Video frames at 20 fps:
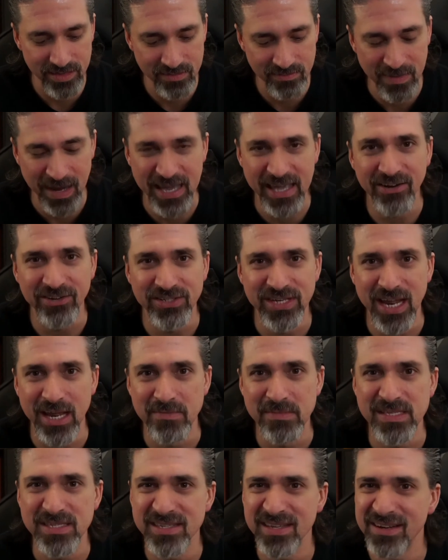
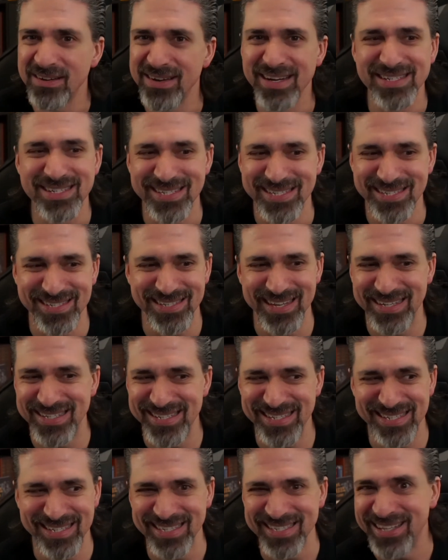entertainment center, it
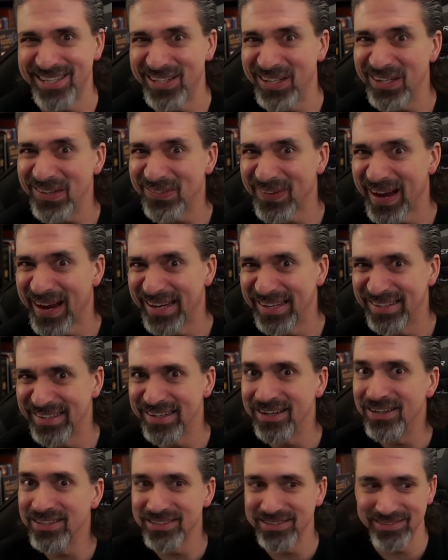just doesn't look right. It
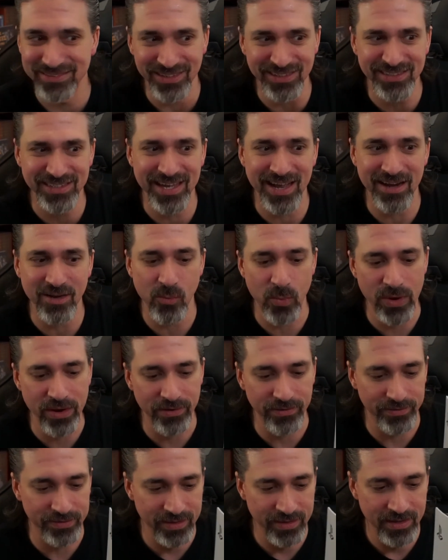looks kind of
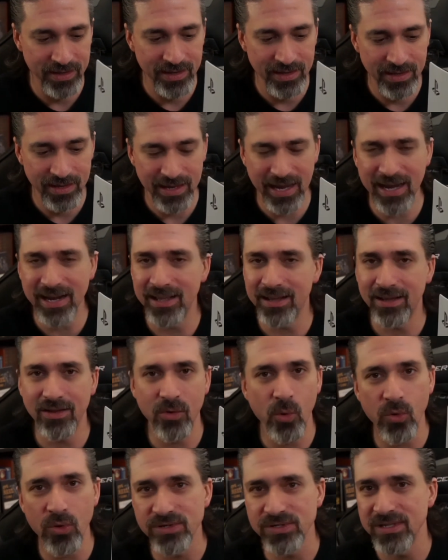weird. And of
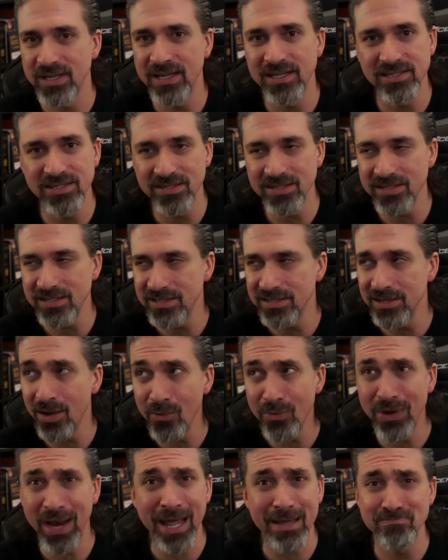course, it's just so
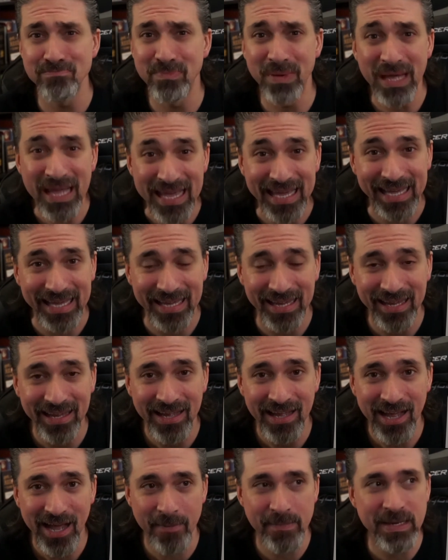dang big.
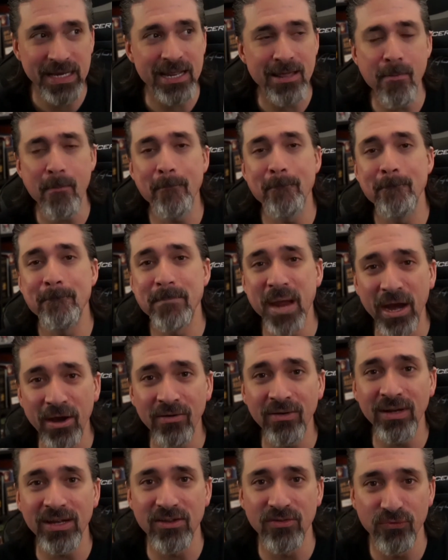I mean, it
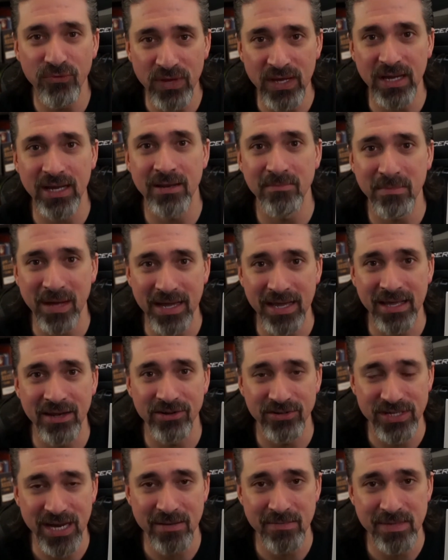barely fit in my
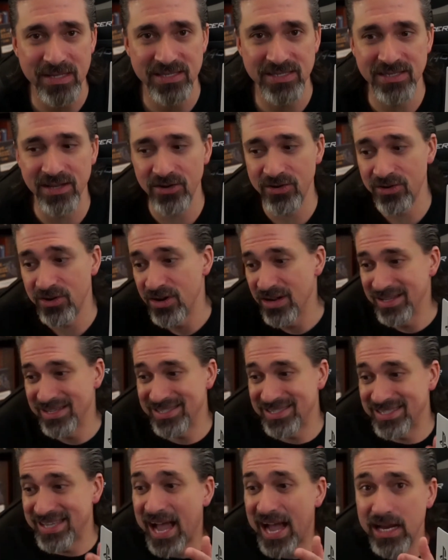entertainment center
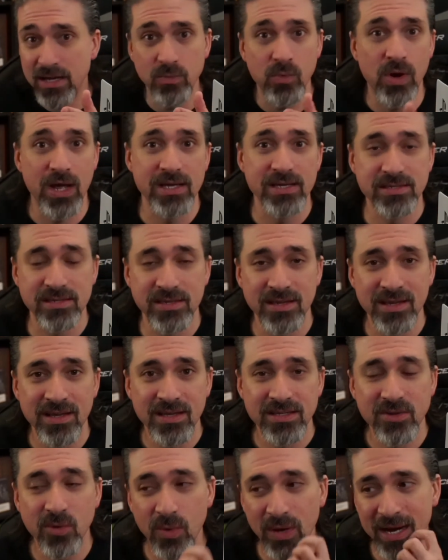sideways.
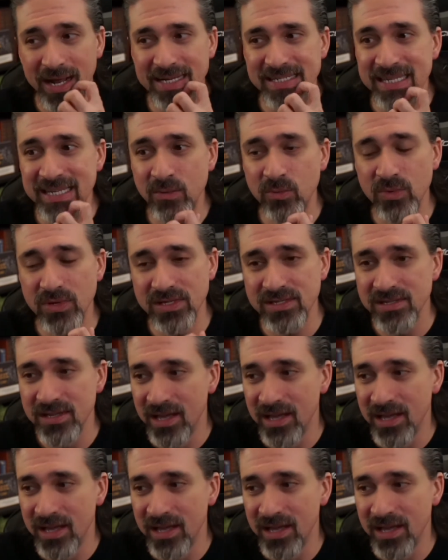So what I did was